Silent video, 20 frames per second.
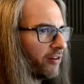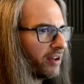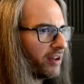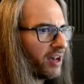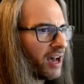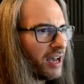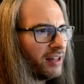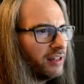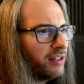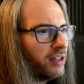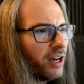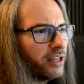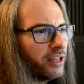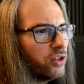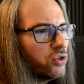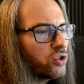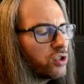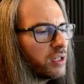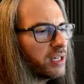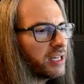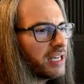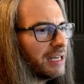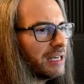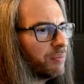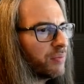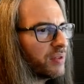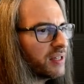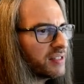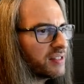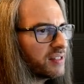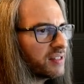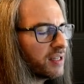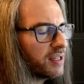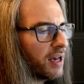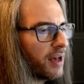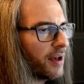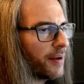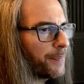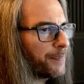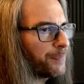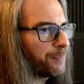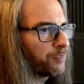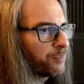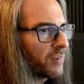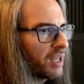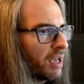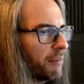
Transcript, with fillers: area. I, I usually keep this um,